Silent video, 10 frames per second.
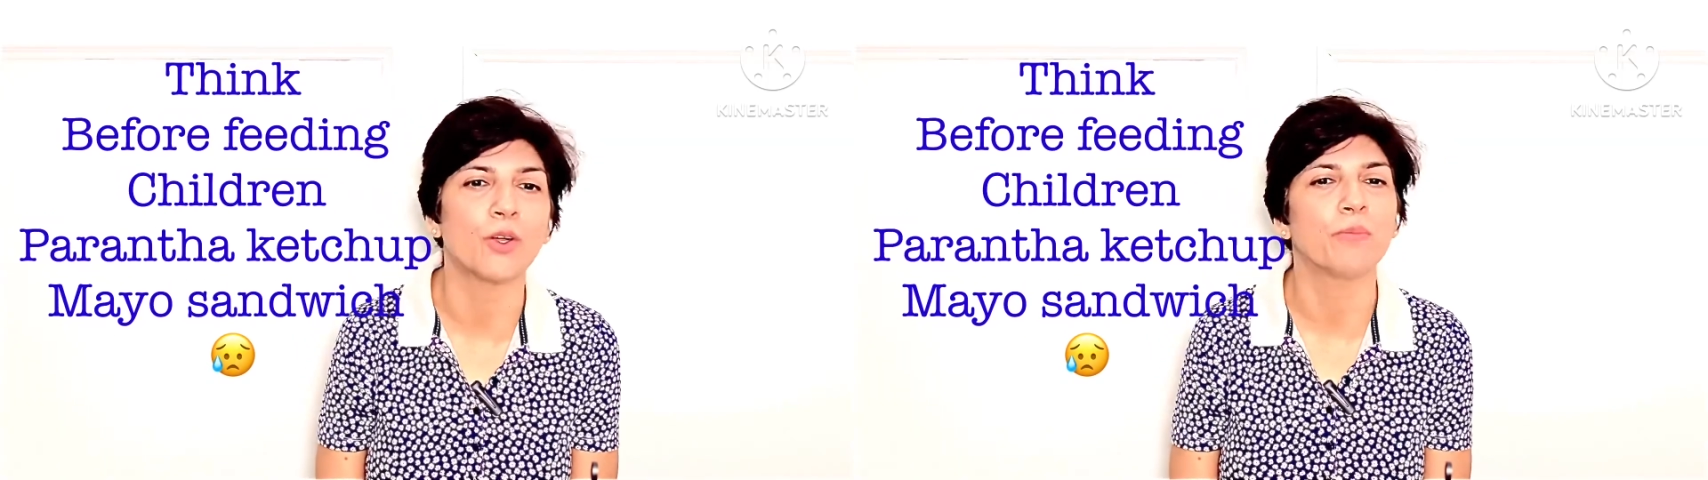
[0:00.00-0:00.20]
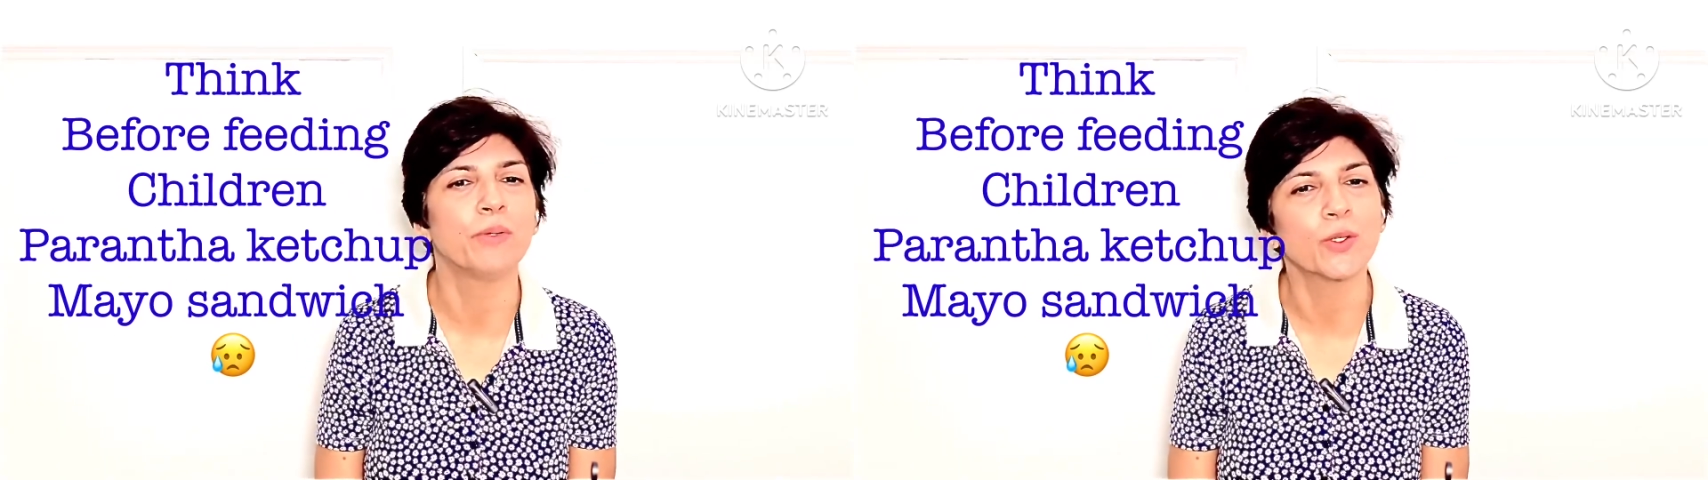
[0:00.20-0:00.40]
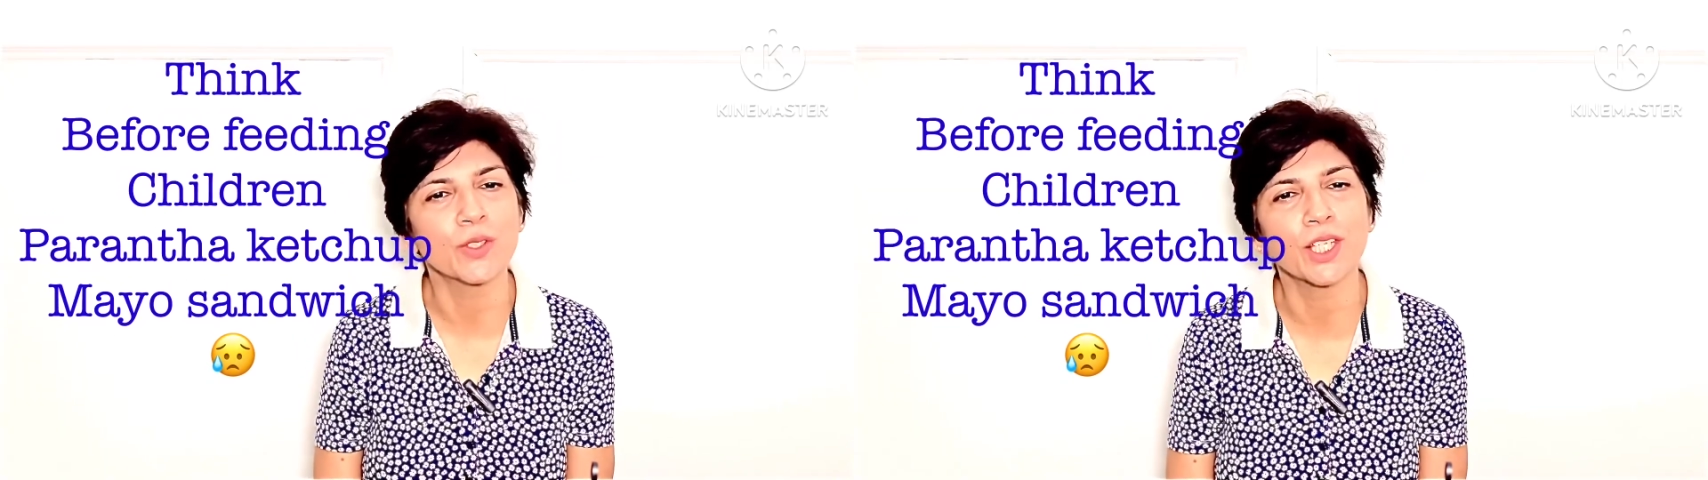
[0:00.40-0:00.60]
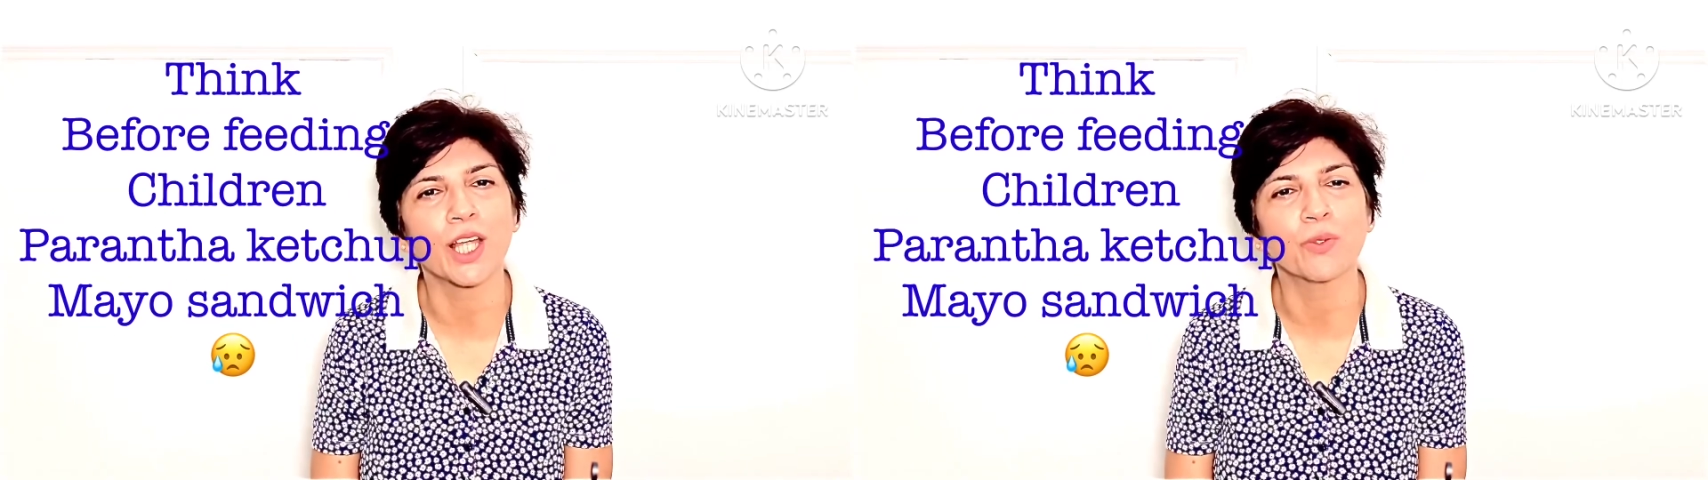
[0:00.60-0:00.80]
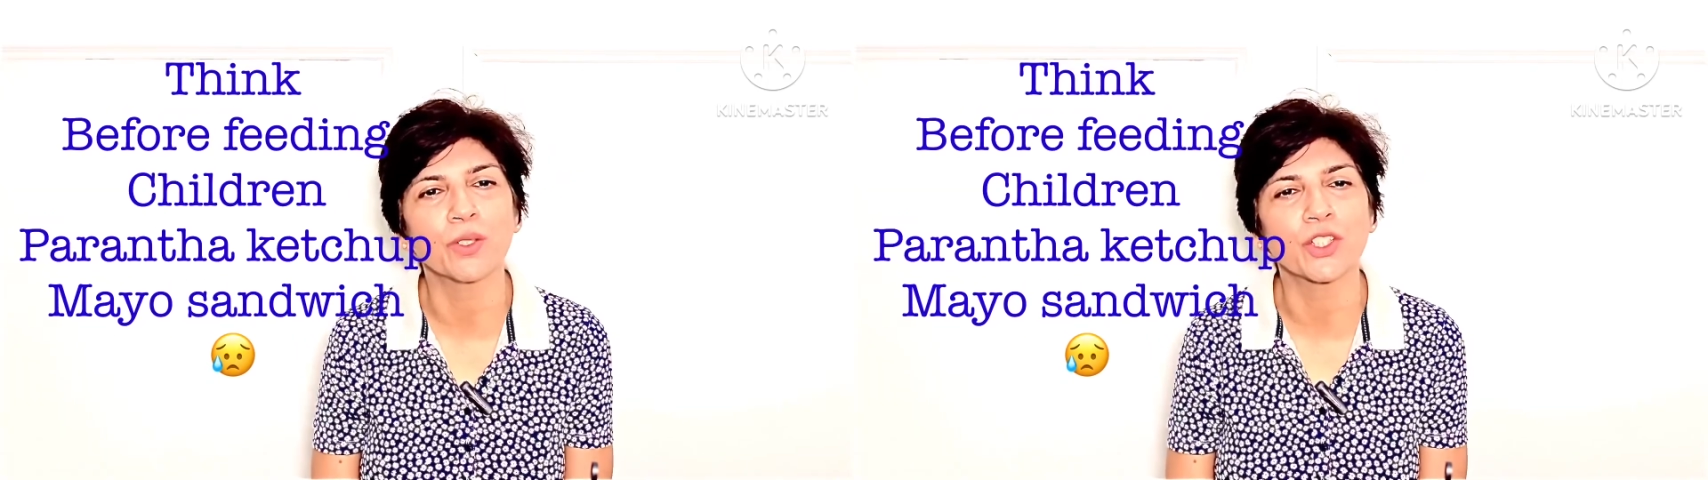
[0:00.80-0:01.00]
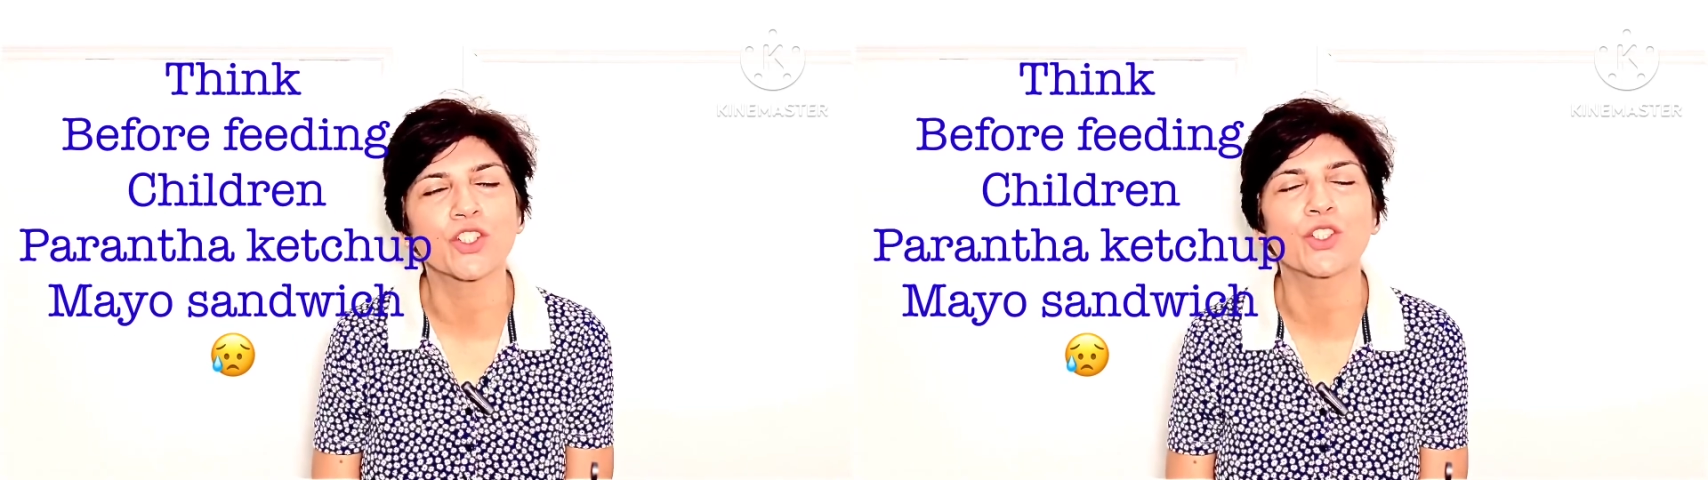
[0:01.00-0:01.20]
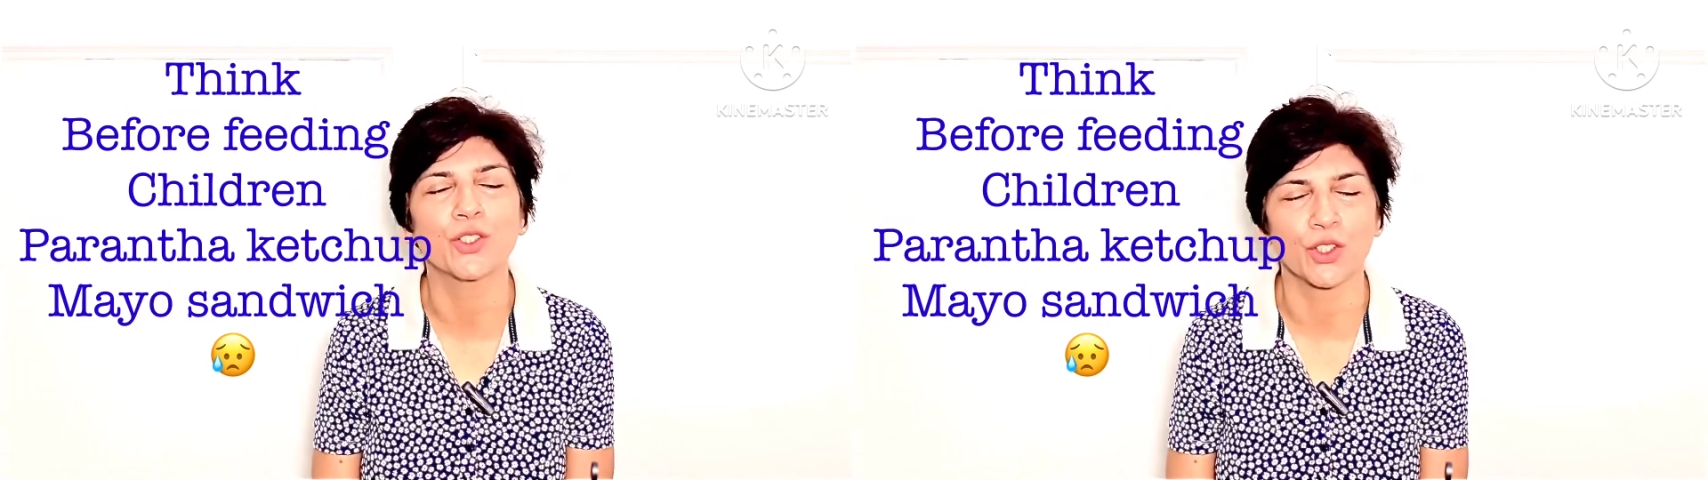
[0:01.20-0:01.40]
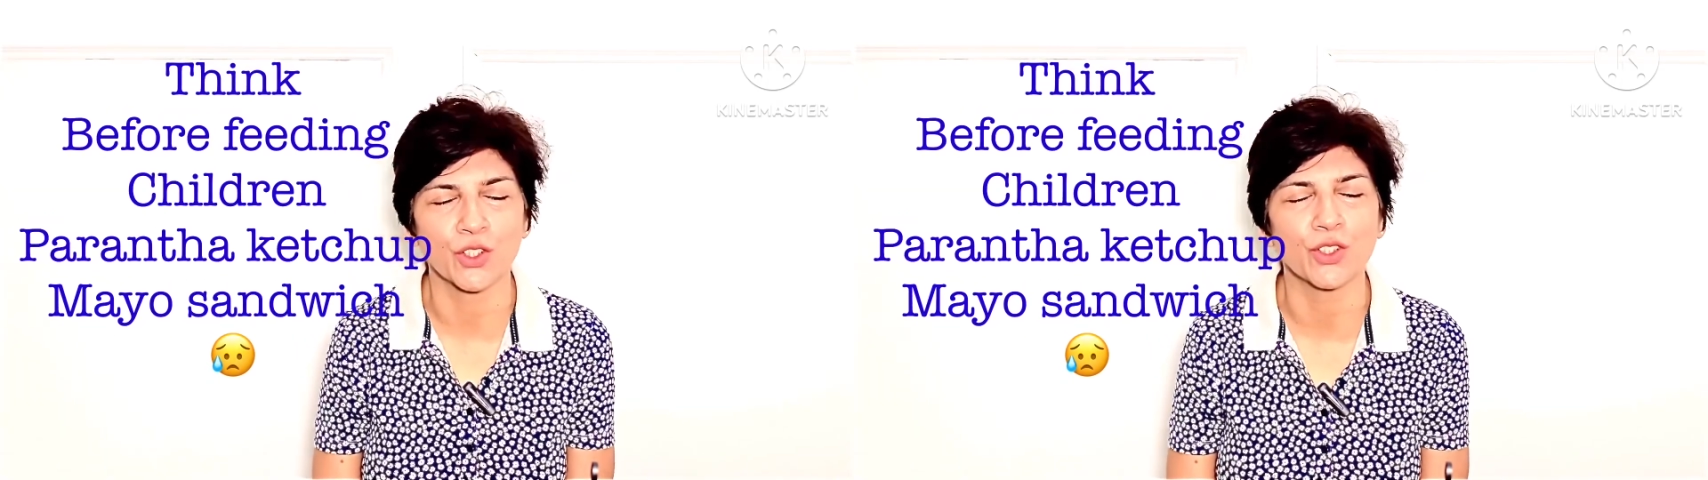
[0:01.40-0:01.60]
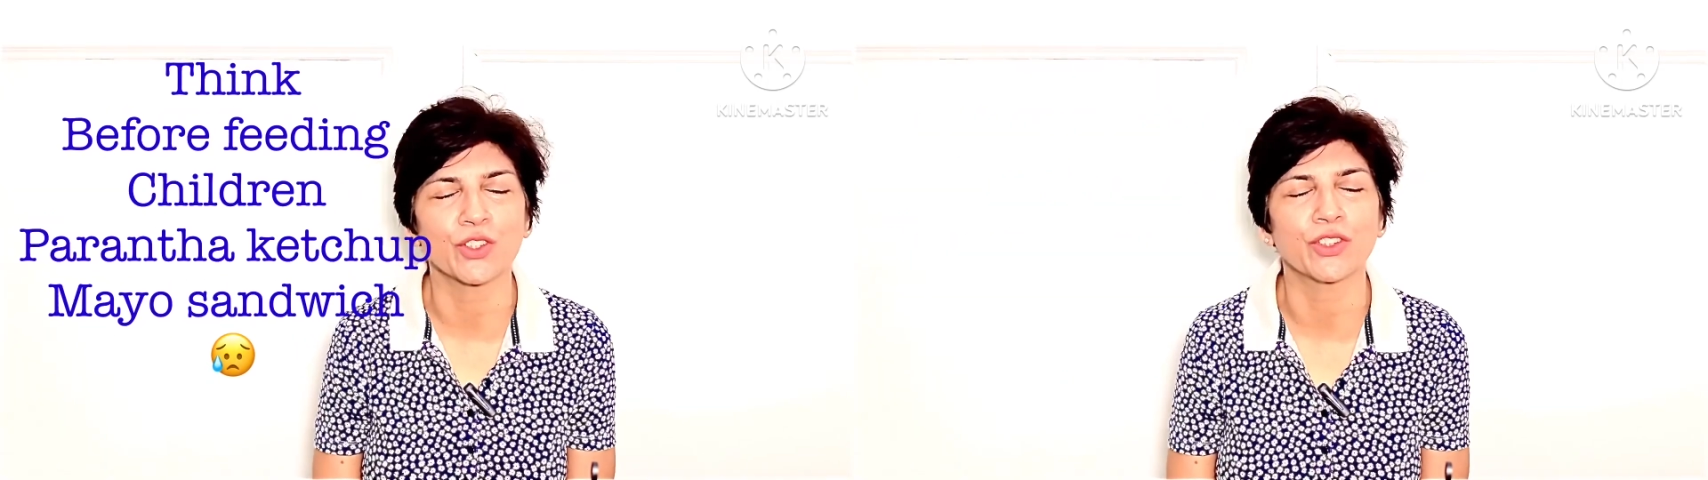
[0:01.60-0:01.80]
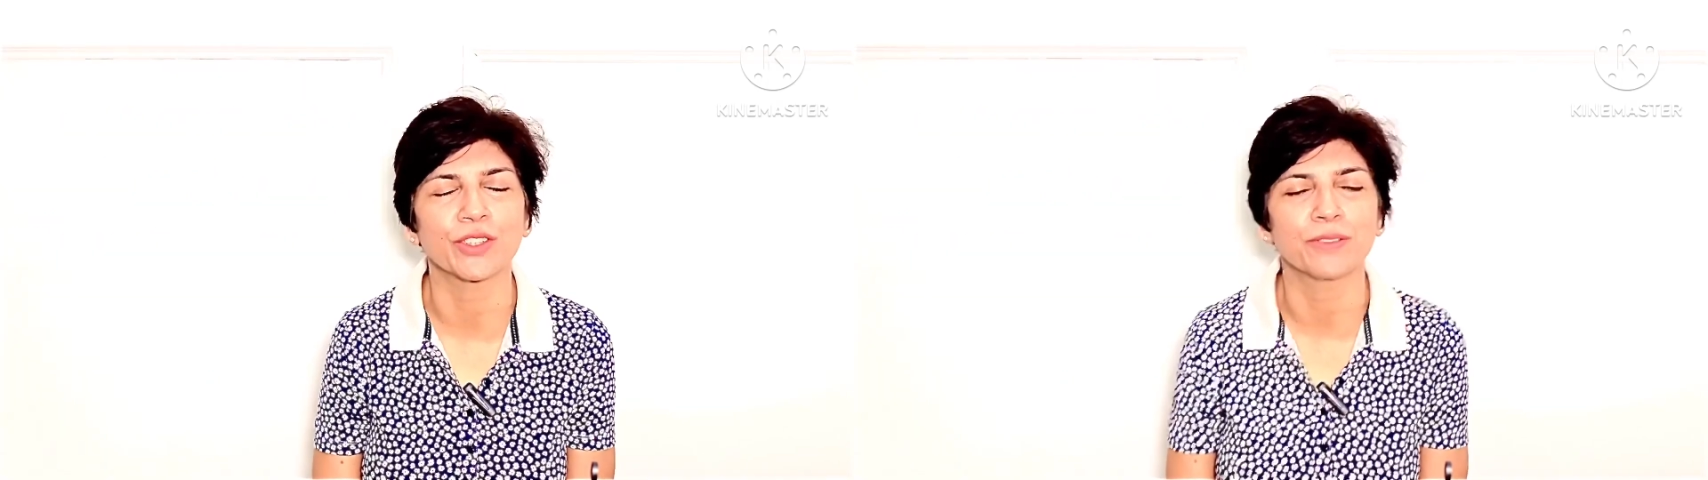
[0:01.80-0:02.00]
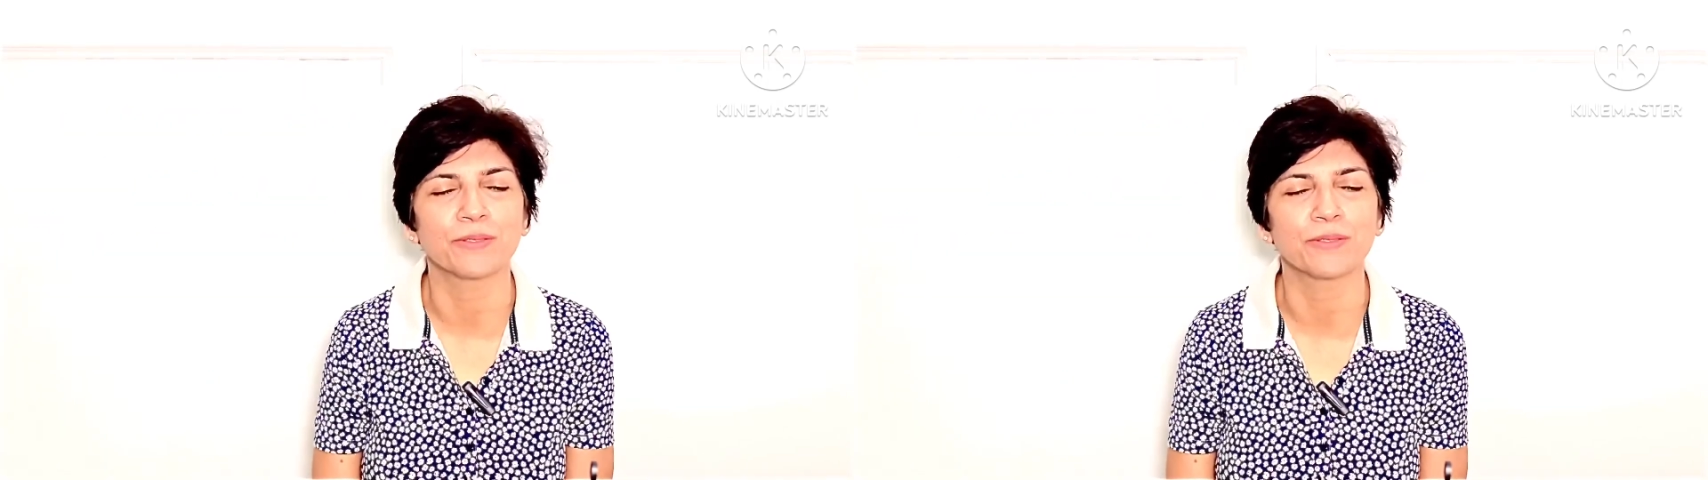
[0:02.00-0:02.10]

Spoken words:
or mayo sandwich to your children.